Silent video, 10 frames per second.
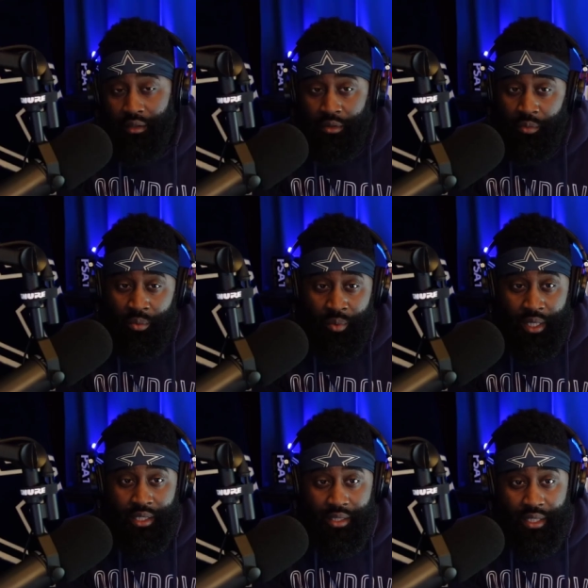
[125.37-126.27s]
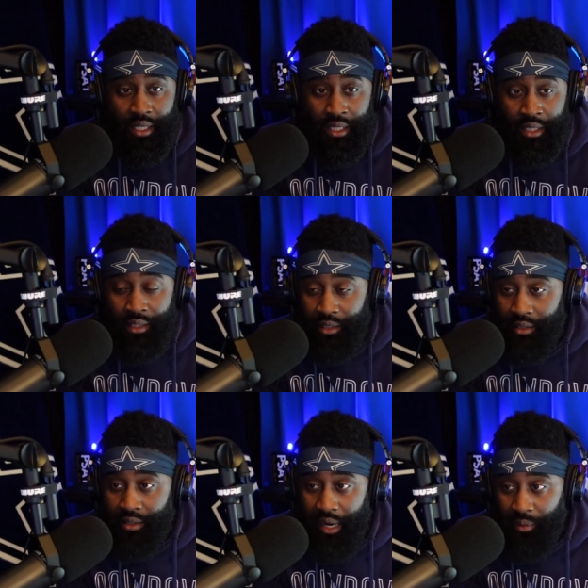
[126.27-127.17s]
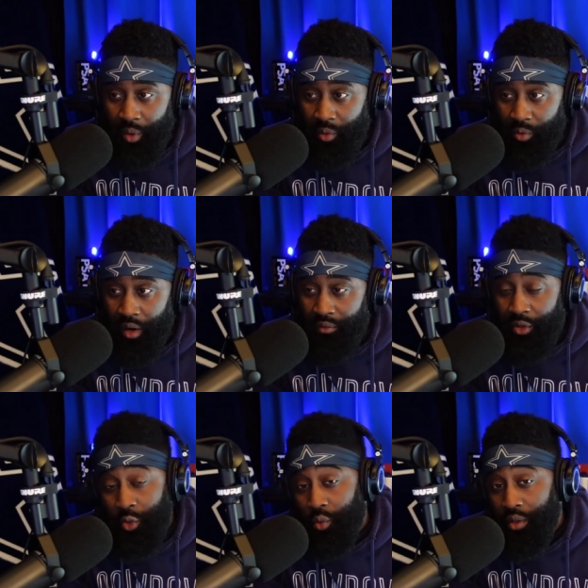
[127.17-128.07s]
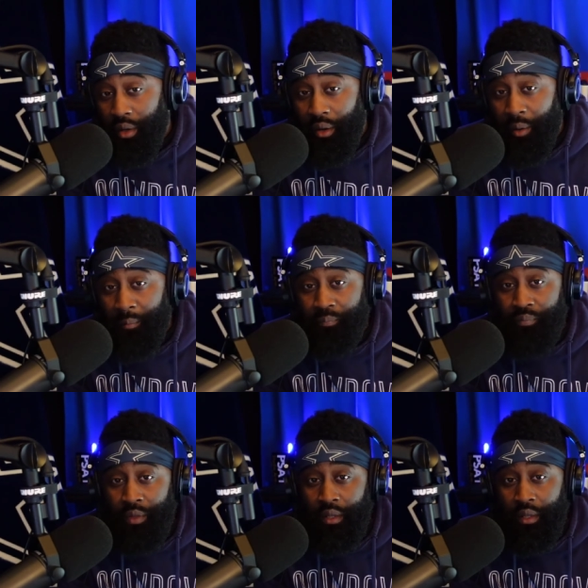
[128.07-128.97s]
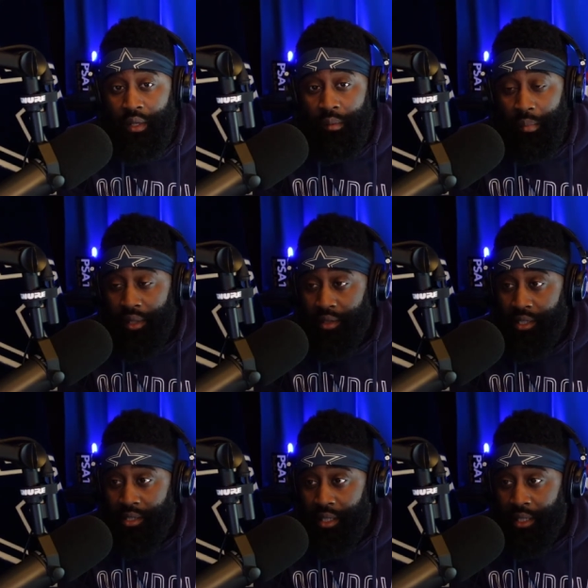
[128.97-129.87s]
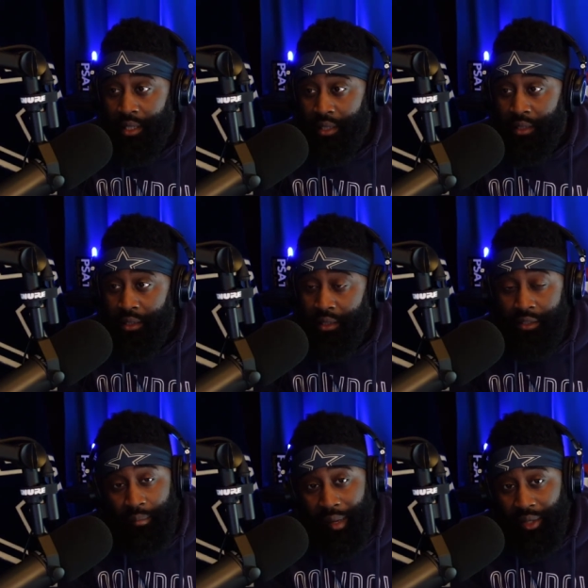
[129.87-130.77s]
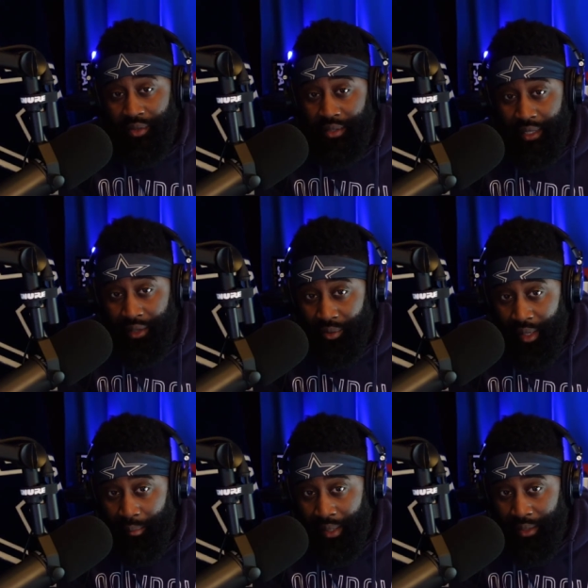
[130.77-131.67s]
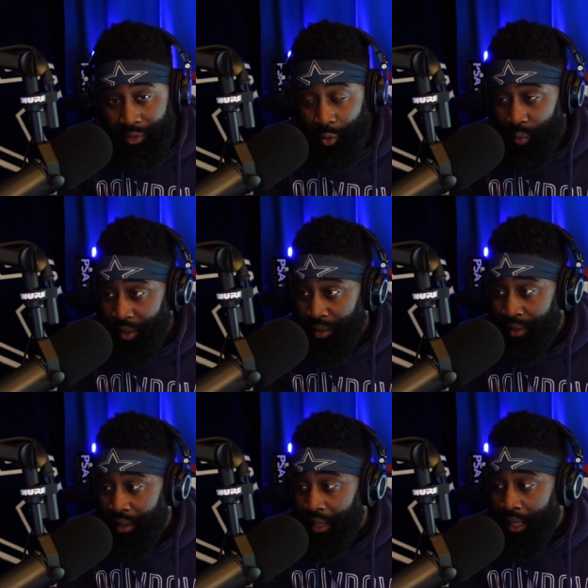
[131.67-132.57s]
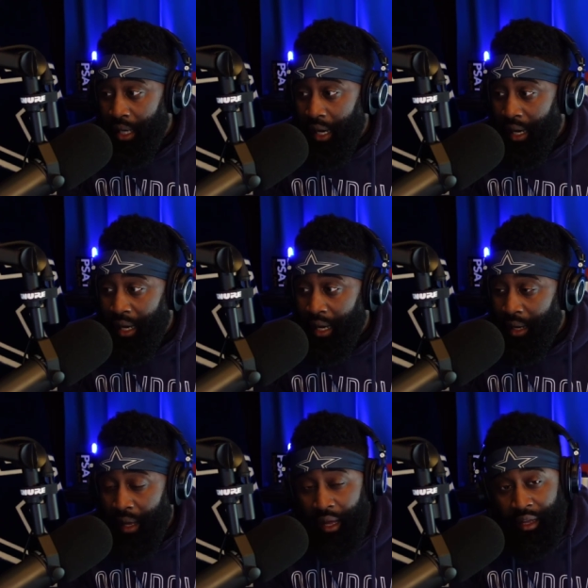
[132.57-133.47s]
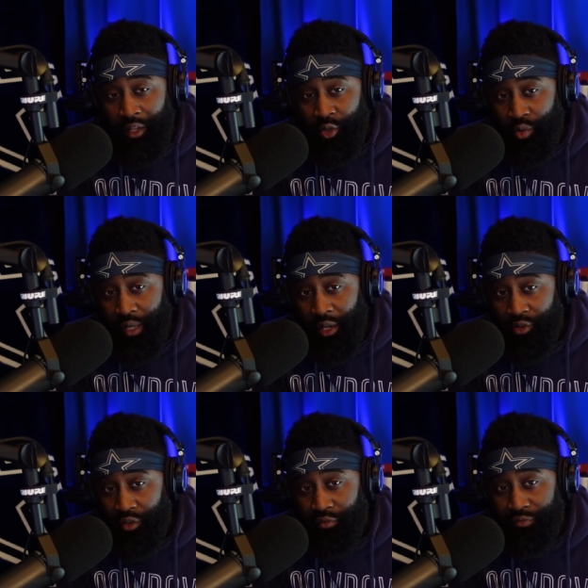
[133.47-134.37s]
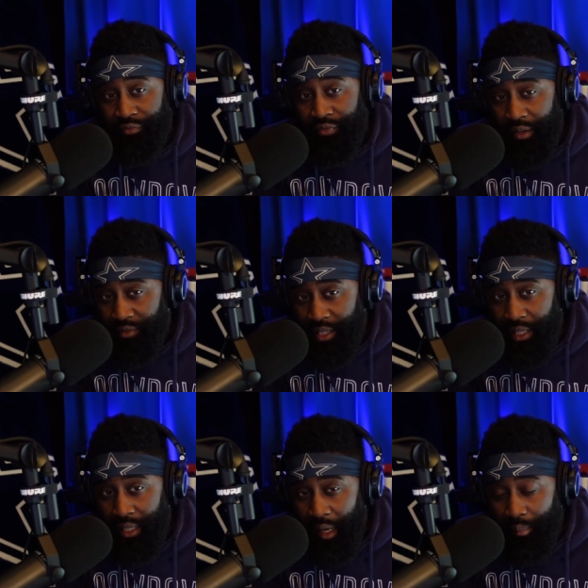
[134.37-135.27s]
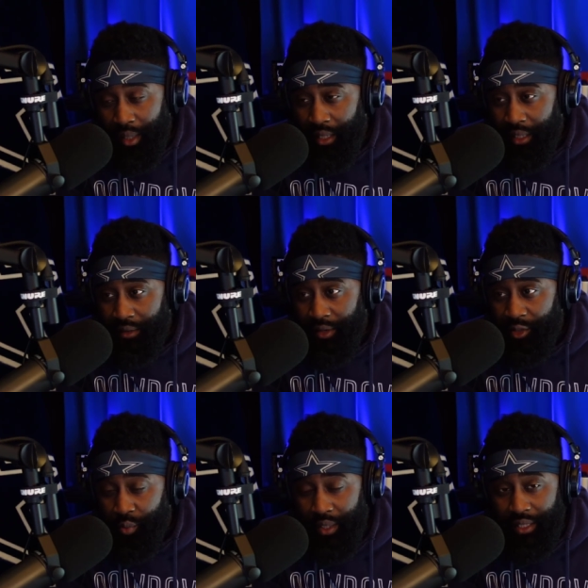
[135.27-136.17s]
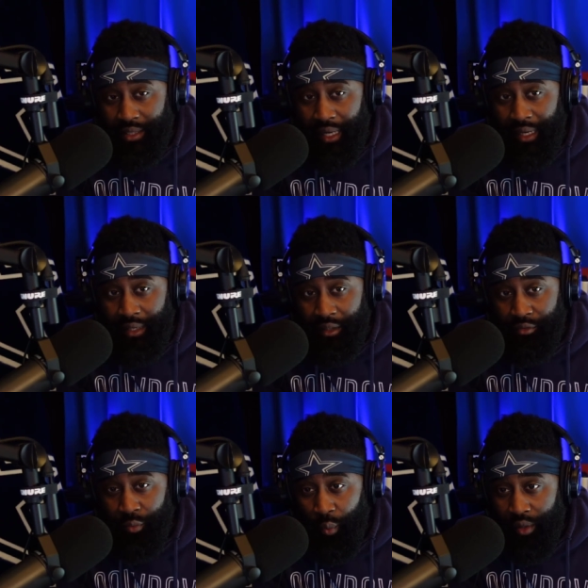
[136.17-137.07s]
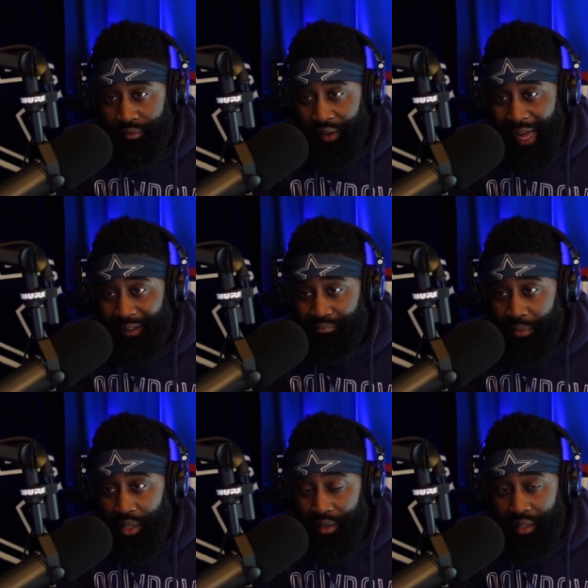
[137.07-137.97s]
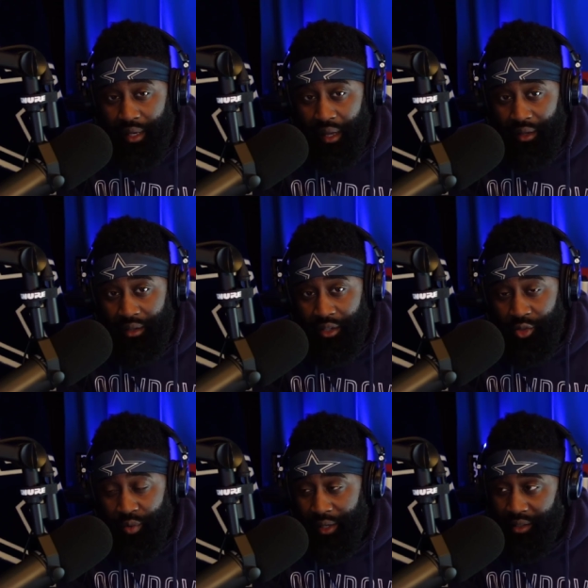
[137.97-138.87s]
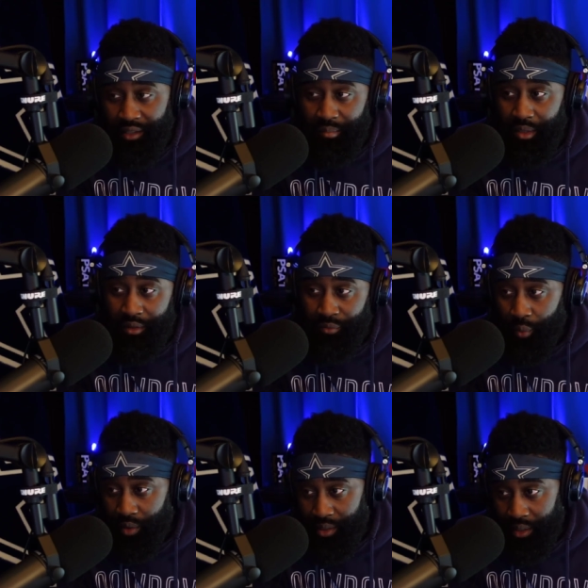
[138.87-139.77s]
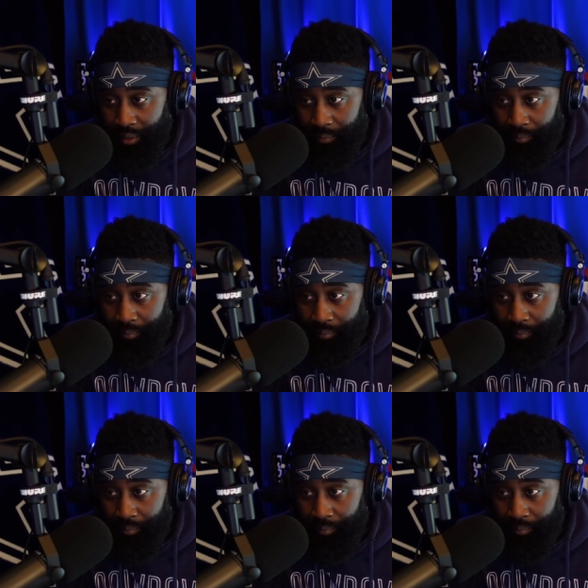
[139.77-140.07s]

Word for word: we seen Tyrone Crawford do it all. But the sun is about to set on that man's career. Uh, in two thousand fifteen, I believe that's when he signed a forty-five million dollar contract. It could have been at fourteen